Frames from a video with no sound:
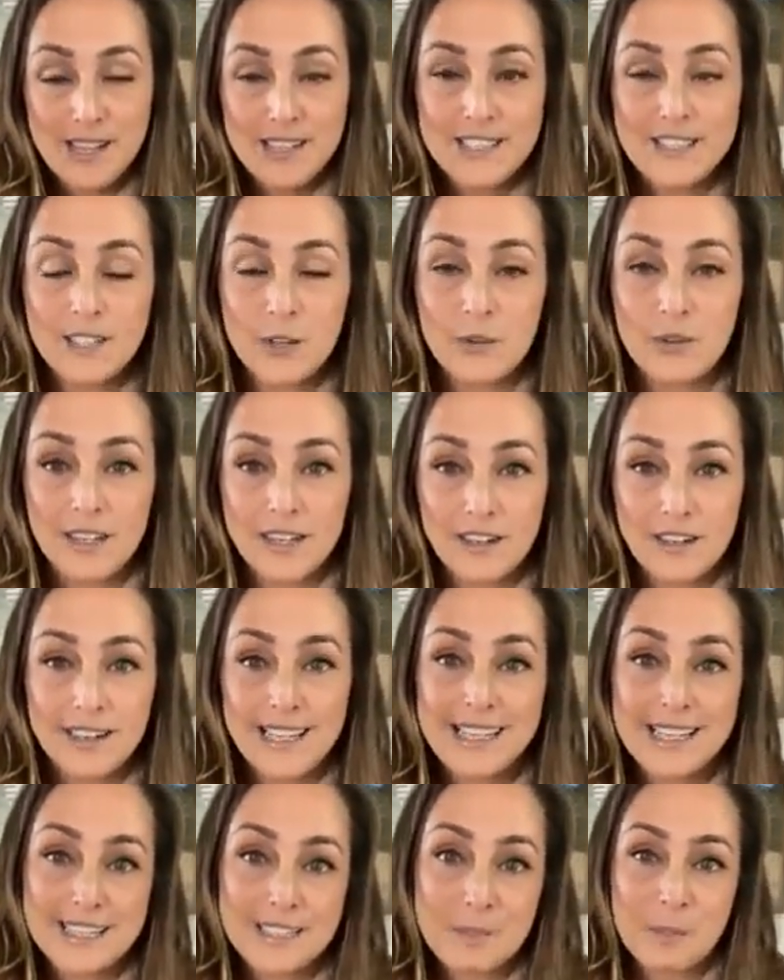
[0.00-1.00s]
So there
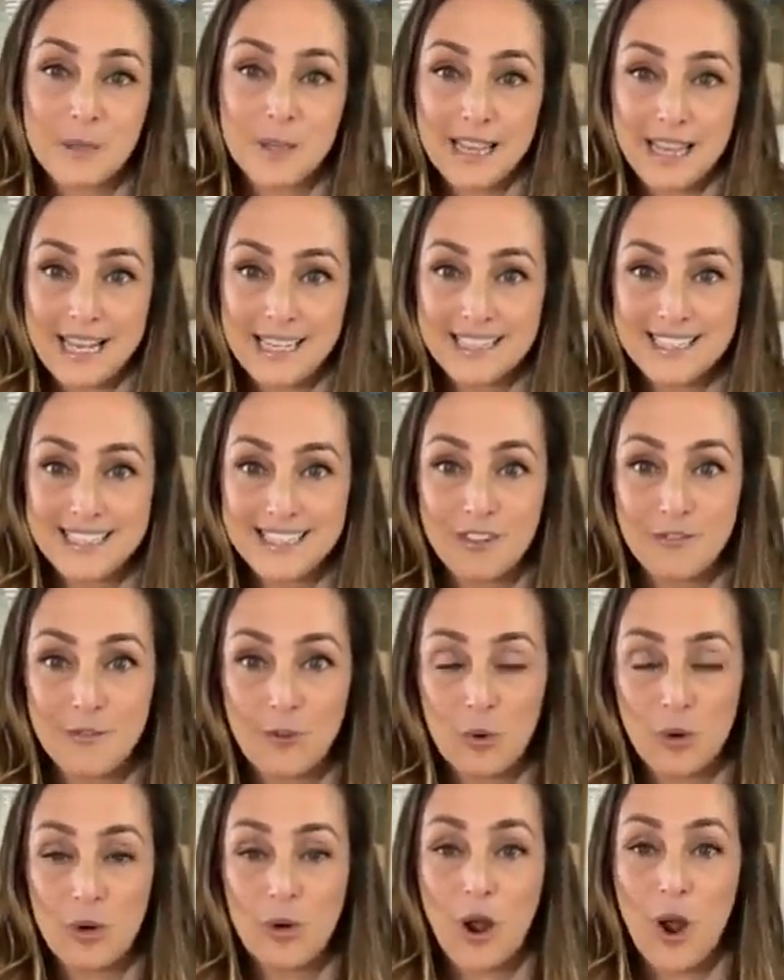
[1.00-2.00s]
is place
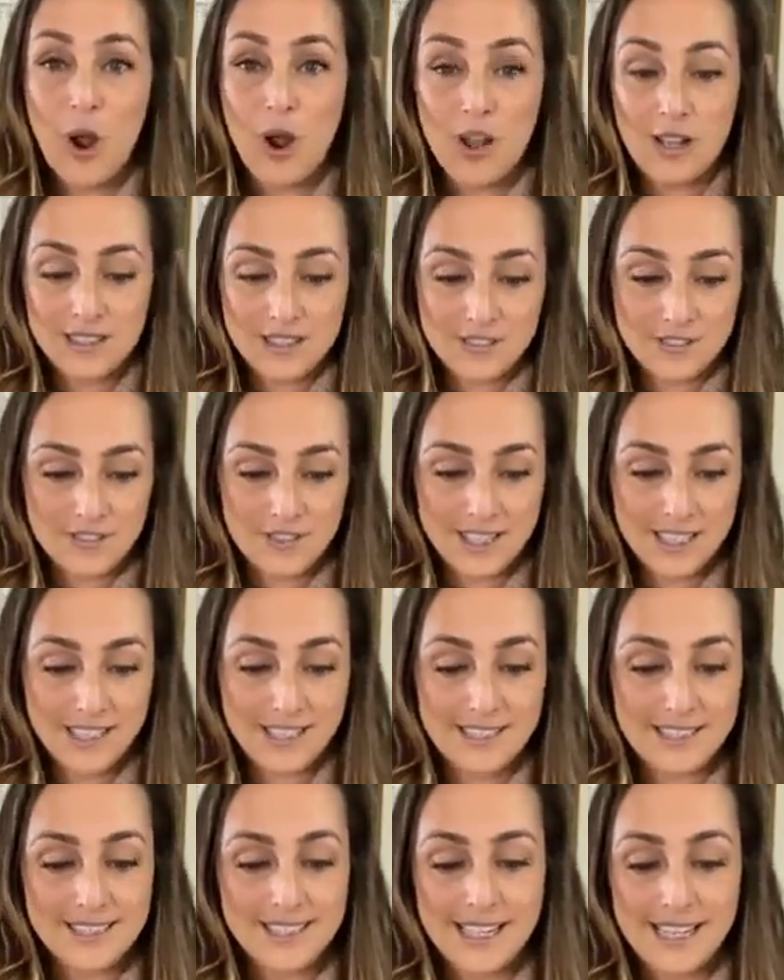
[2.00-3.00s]
for all of
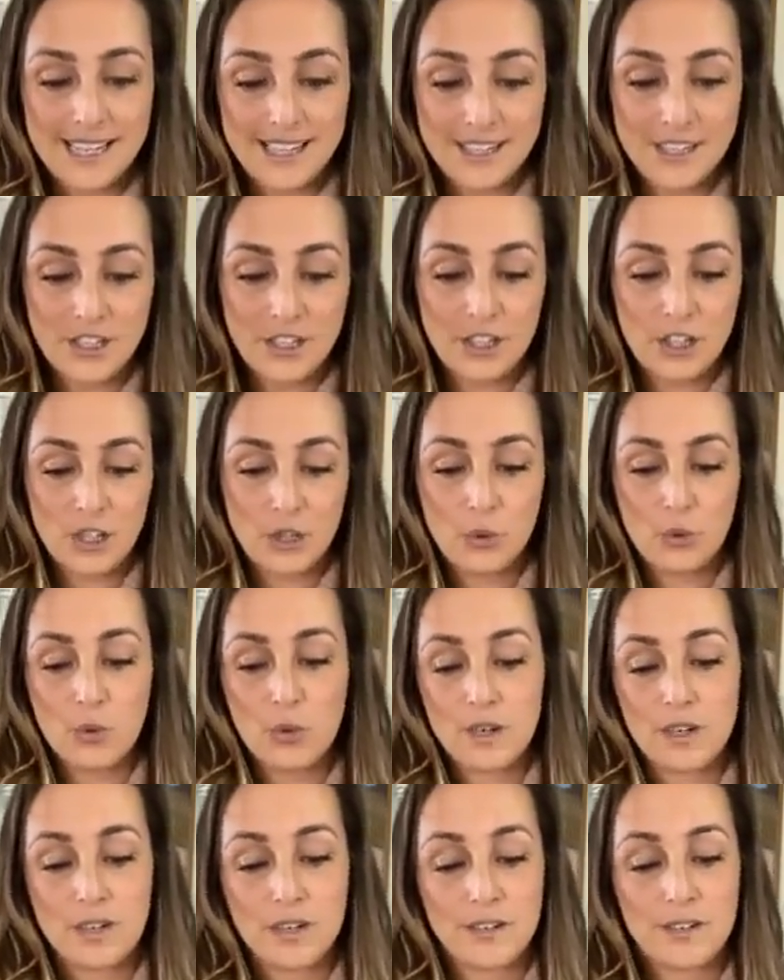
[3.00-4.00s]
these in
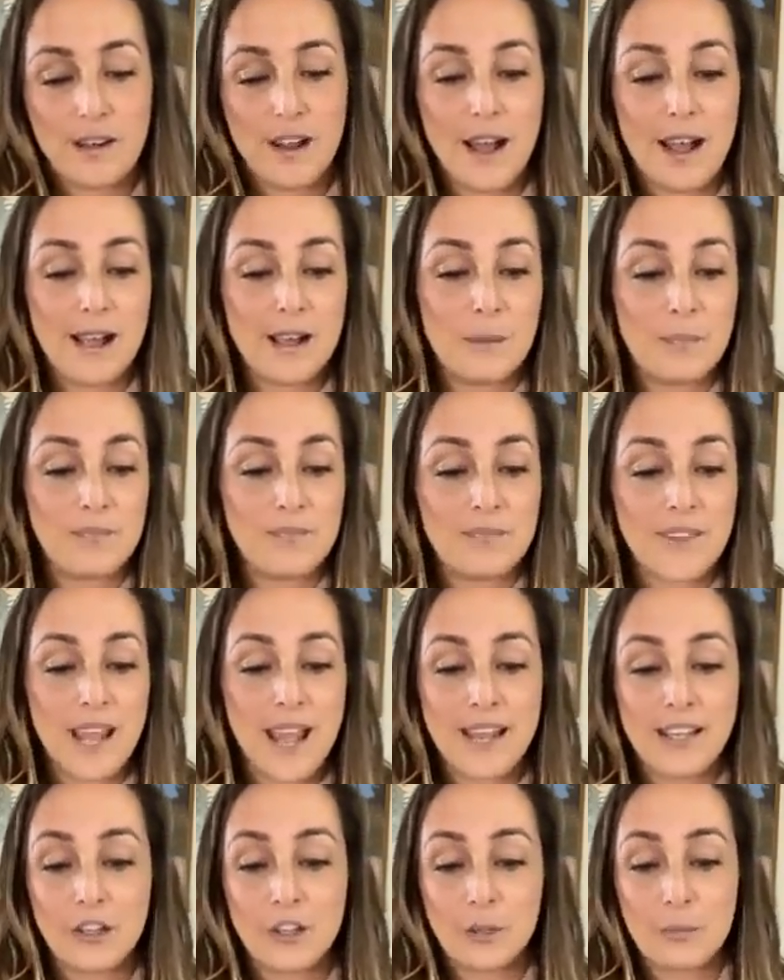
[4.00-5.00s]
your
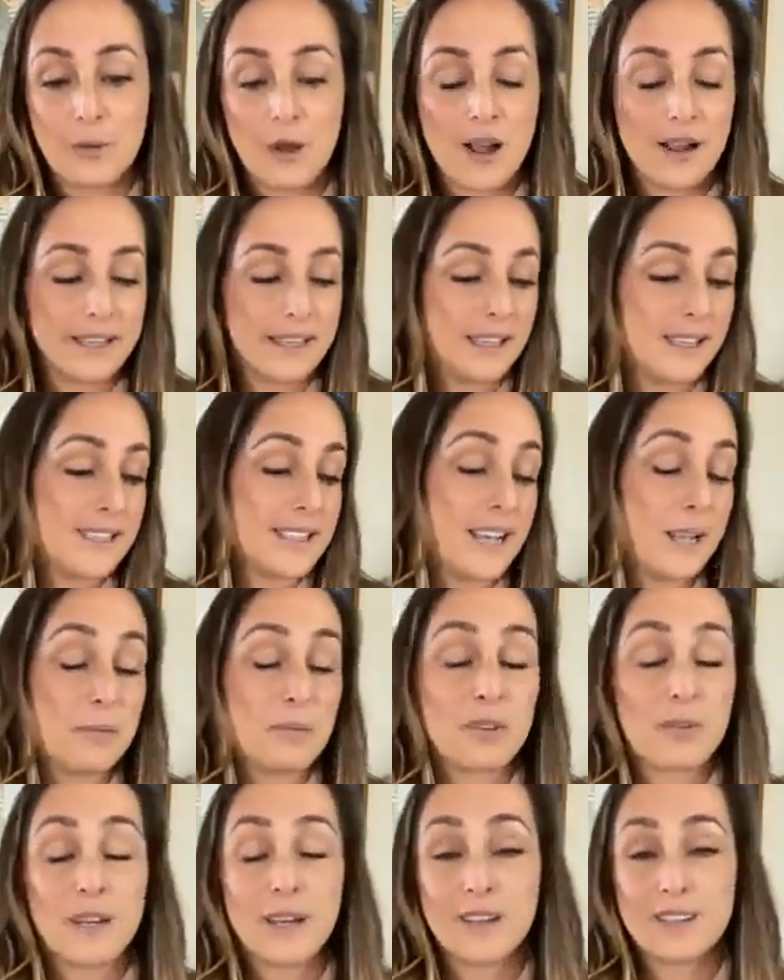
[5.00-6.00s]
body. Type
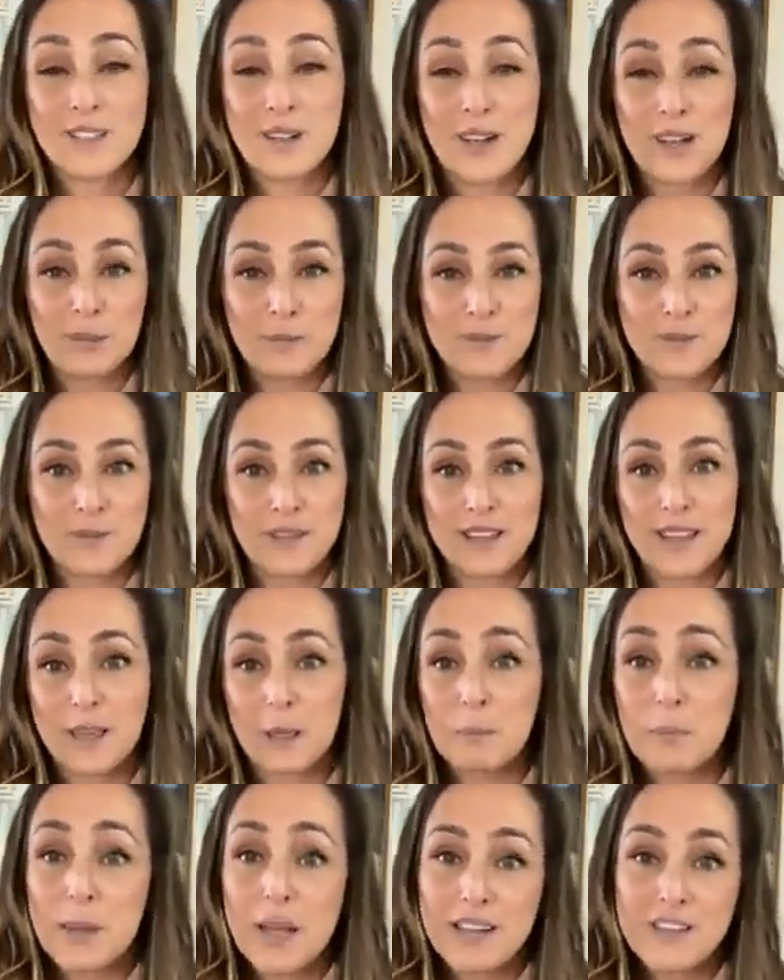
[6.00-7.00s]
3 also helps with
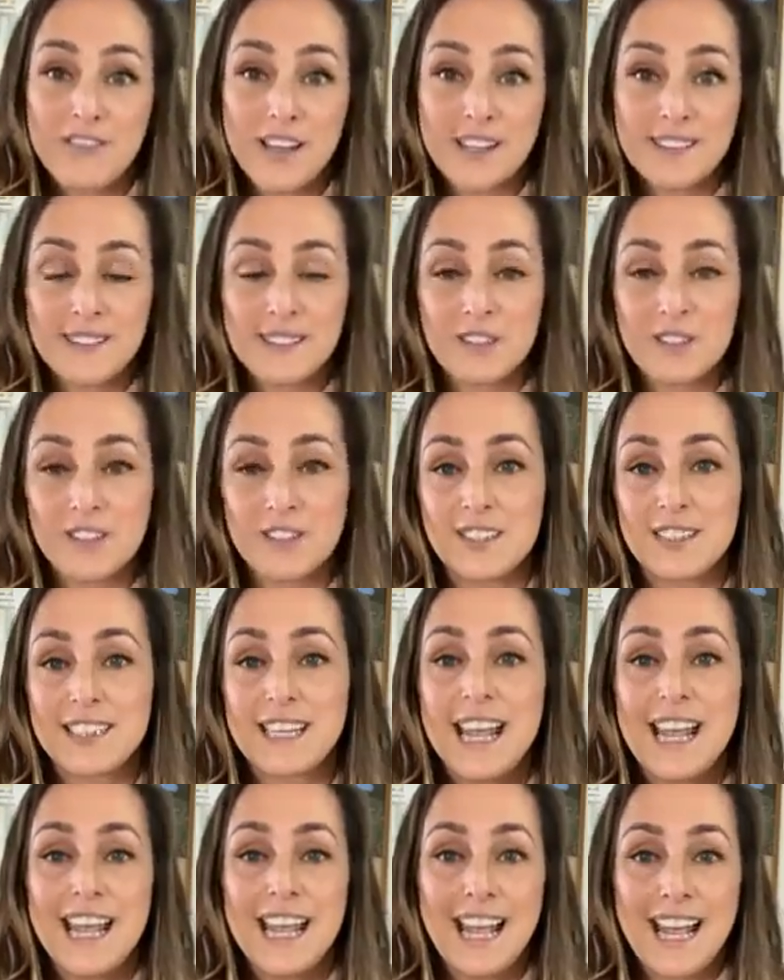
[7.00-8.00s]
like blood vessels
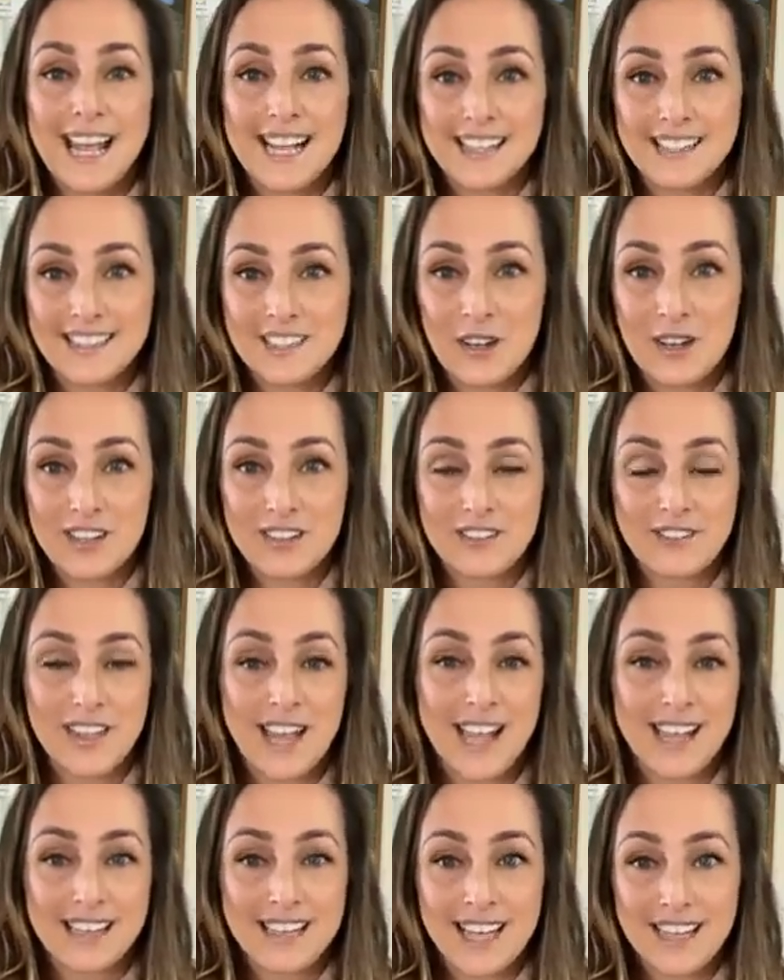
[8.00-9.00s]
and all of
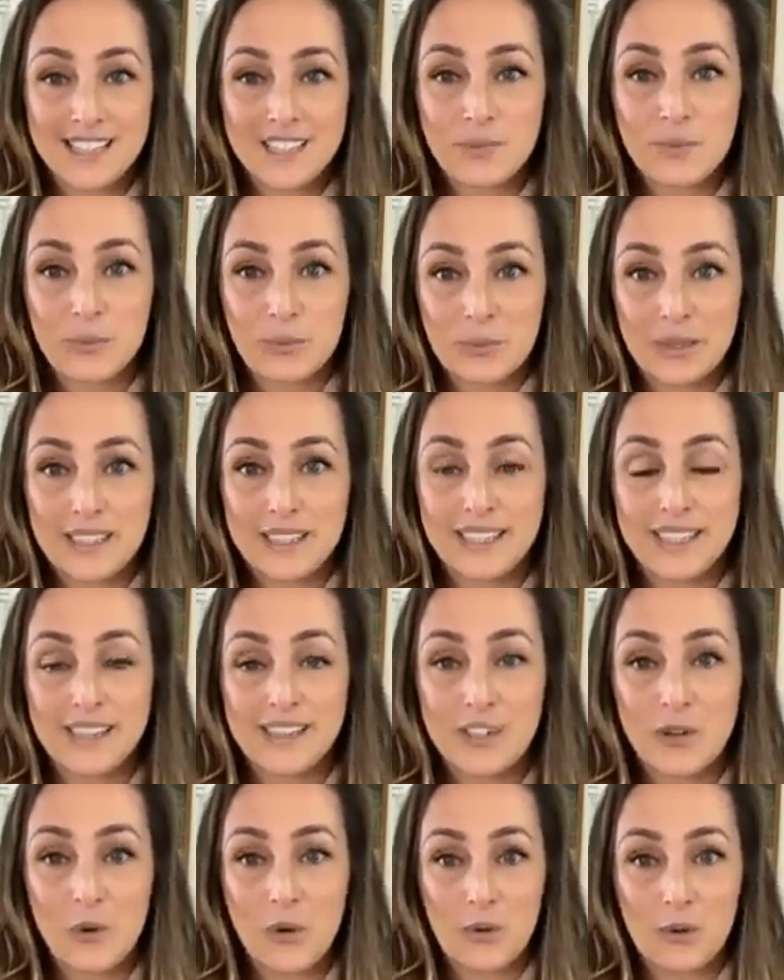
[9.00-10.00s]
that. That's really
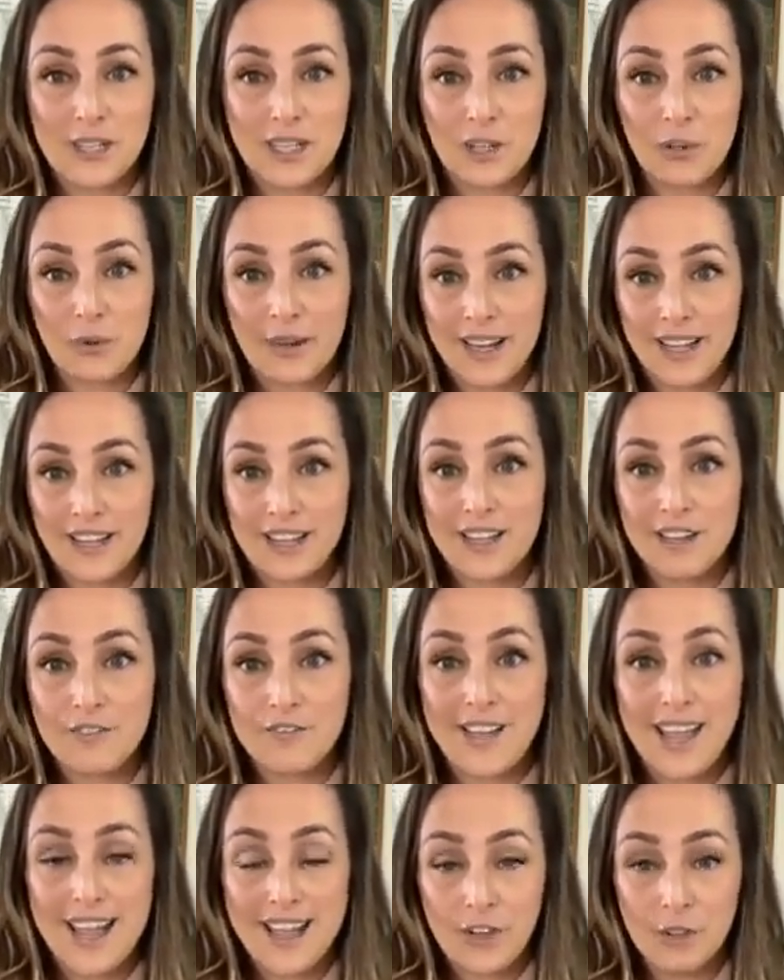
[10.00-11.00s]
the holy grail
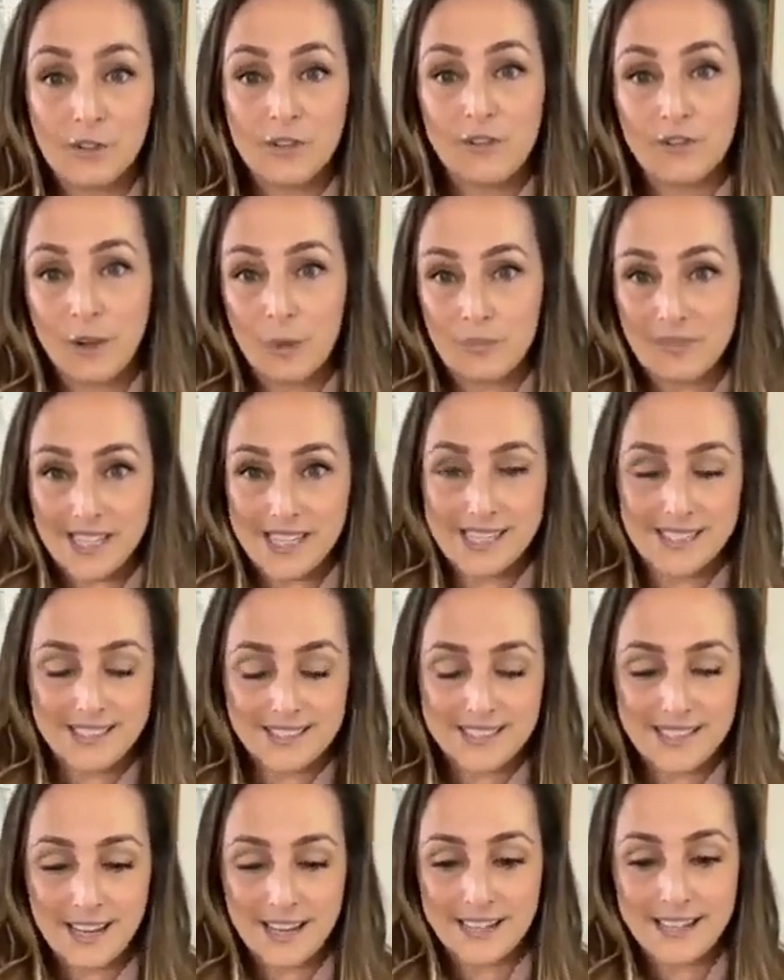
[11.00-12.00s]
of health from the
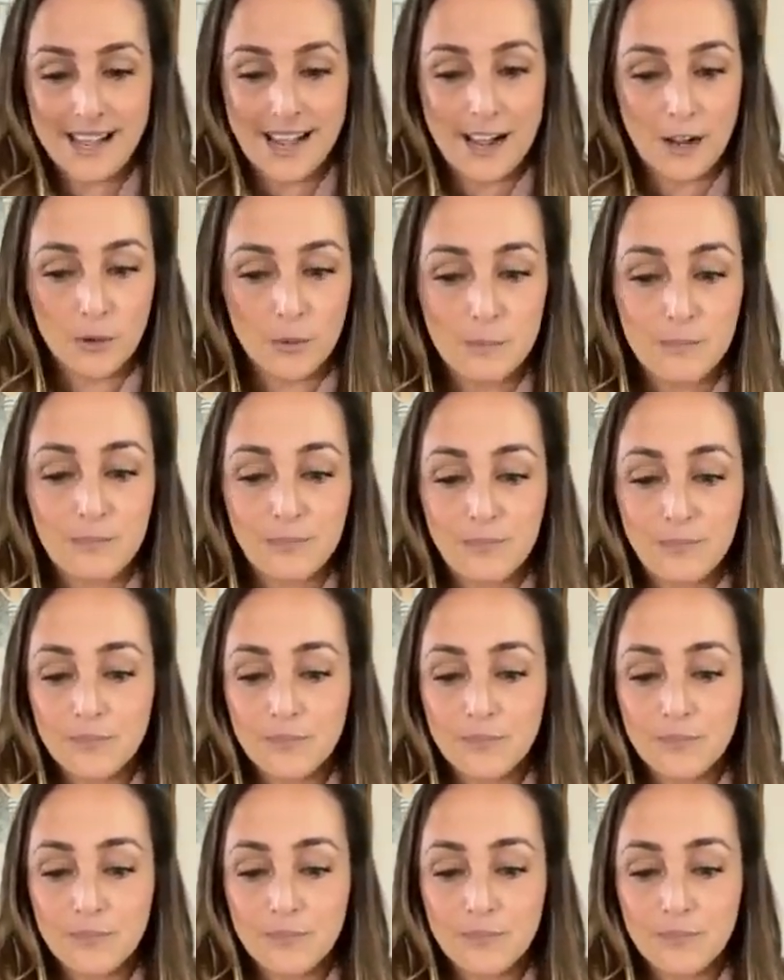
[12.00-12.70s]
inside out.